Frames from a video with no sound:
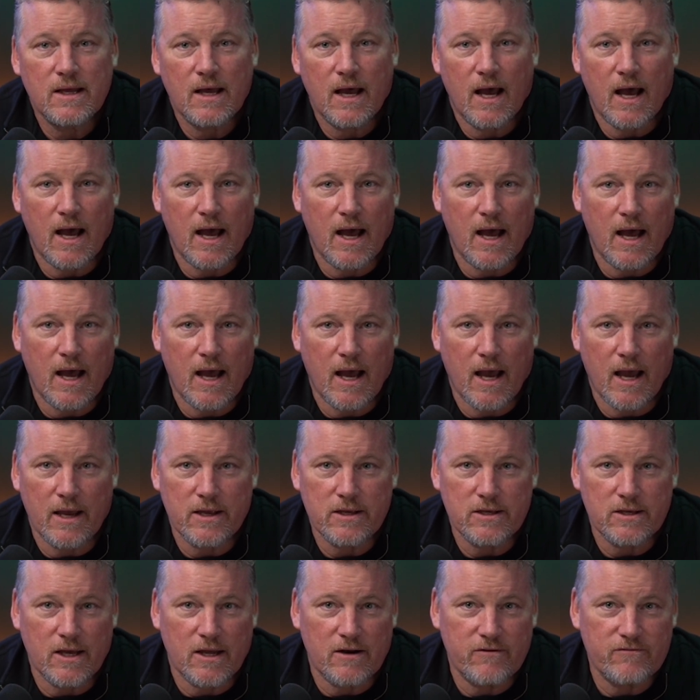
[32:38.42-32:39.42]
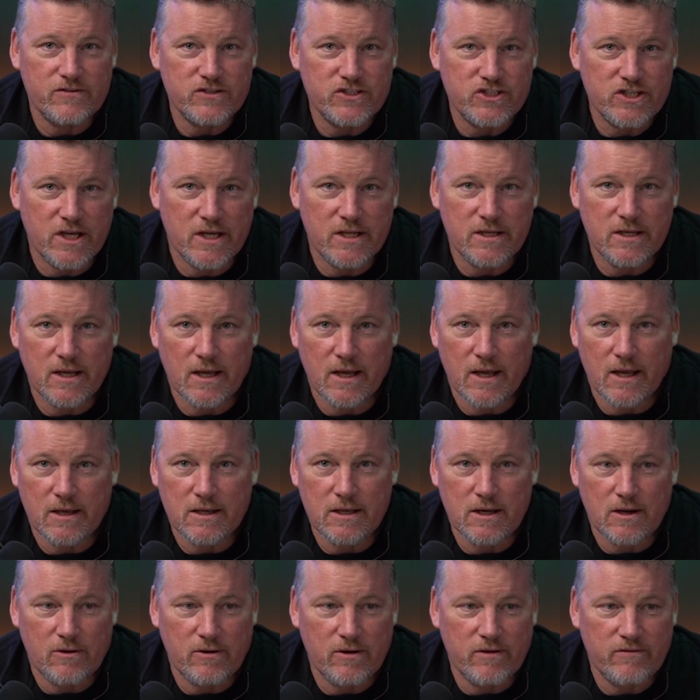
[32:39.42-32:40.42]
You got a Virginia,
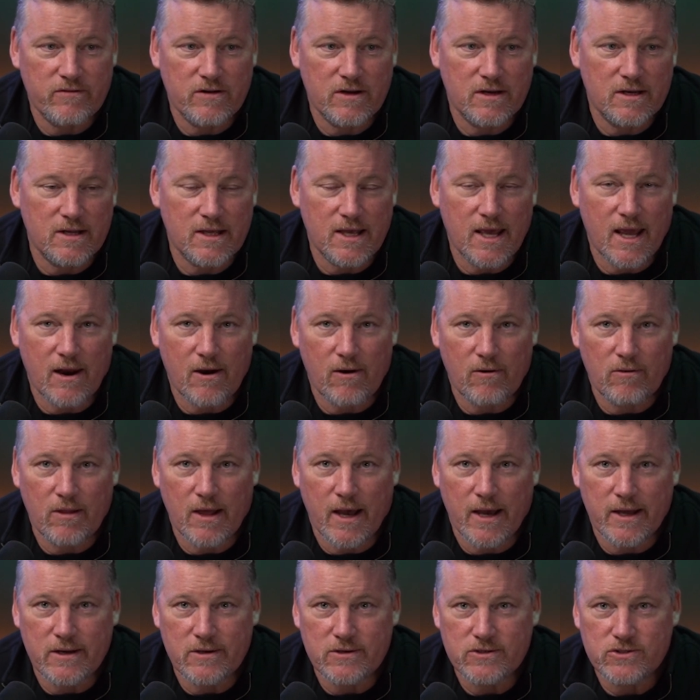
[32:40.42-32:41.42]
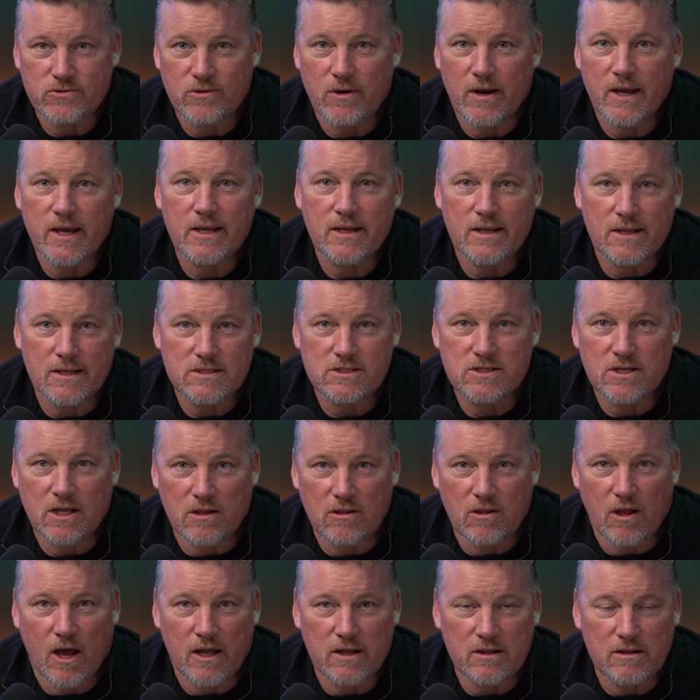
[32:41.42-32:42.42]
even in the Carolinas, right? It's a
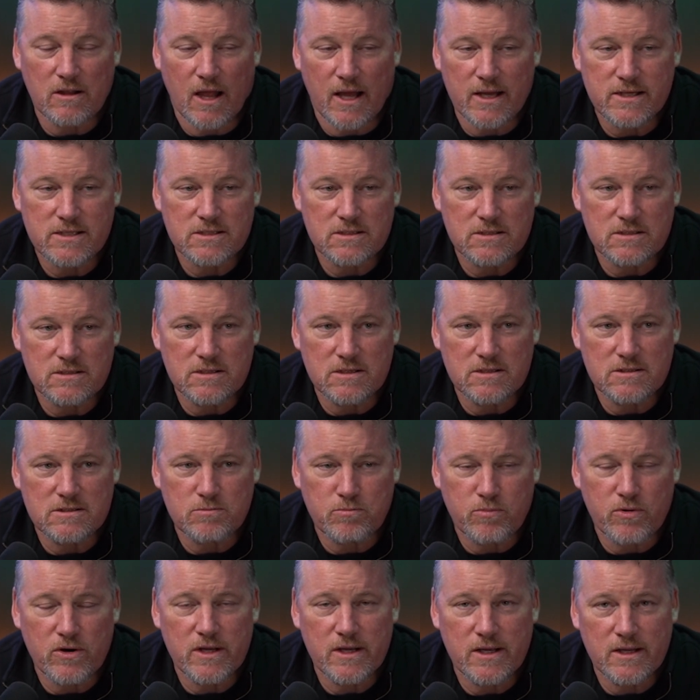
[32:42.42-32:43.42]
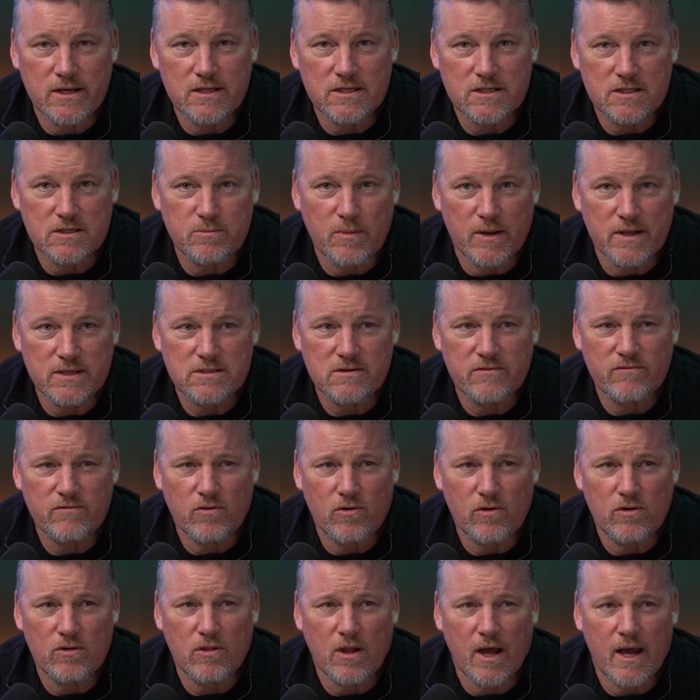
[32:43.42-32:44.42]
lot less. It's pretty inexpensive,
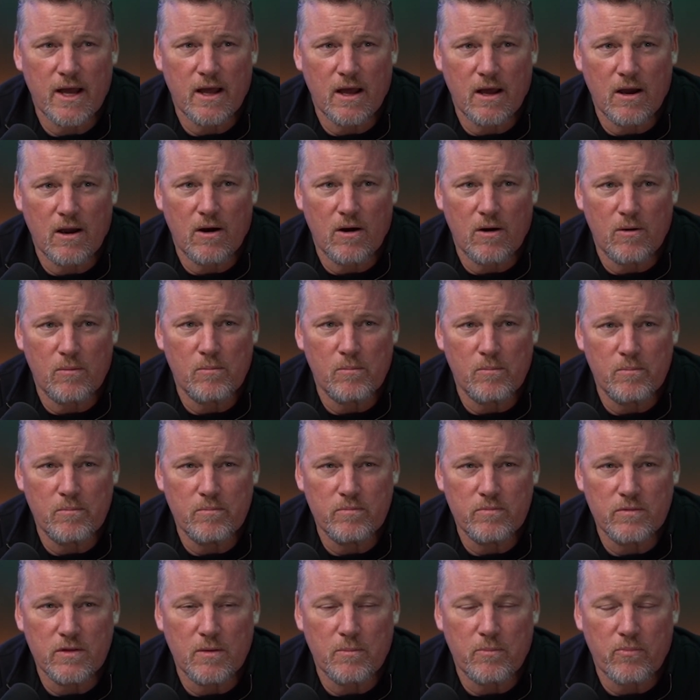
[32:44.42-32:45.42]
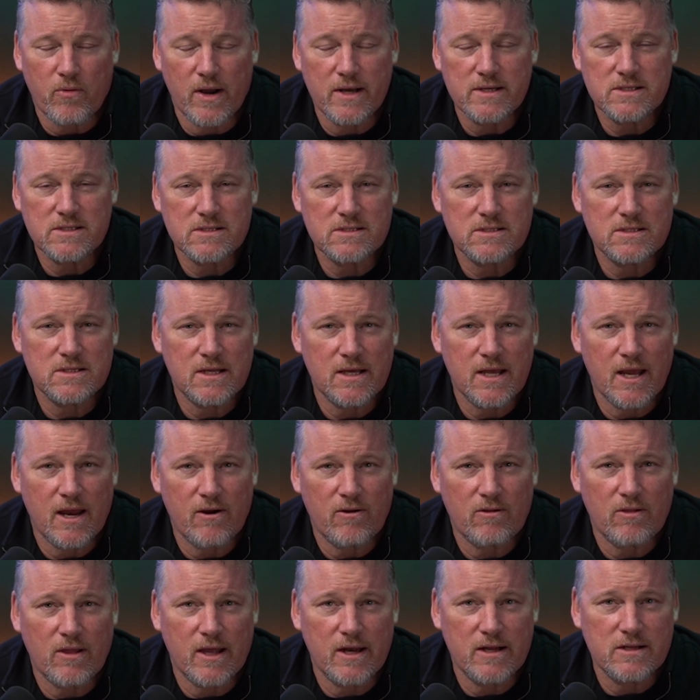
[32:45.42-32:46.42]
or a lot. The prices in the
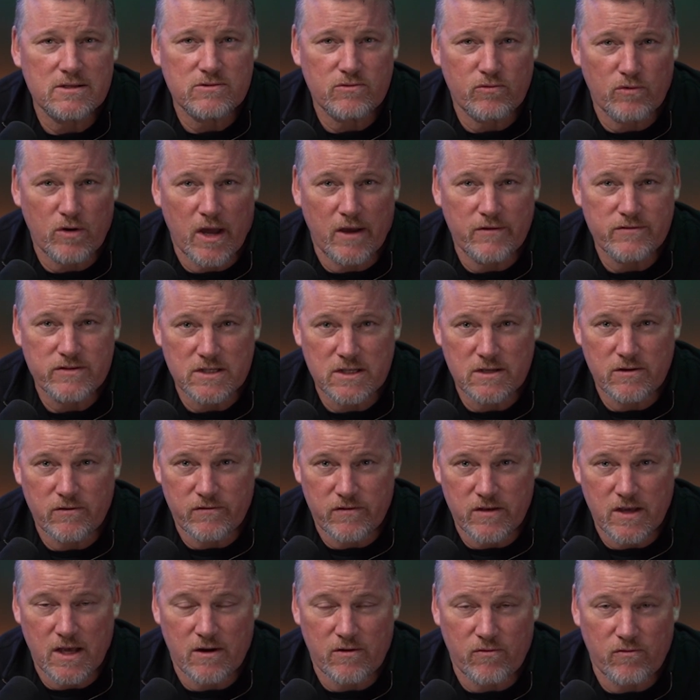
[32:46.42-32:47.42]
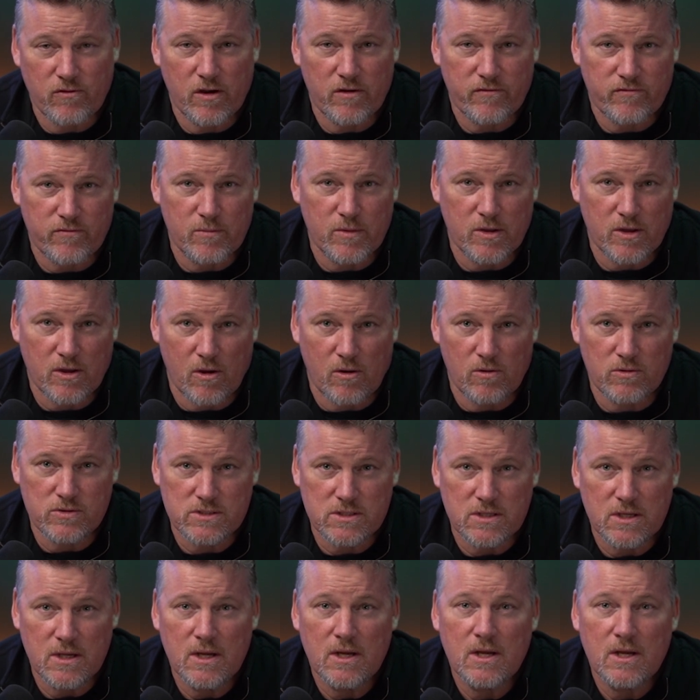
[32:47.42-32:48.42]
Carolinas, what I've seen, if you get away from the coast,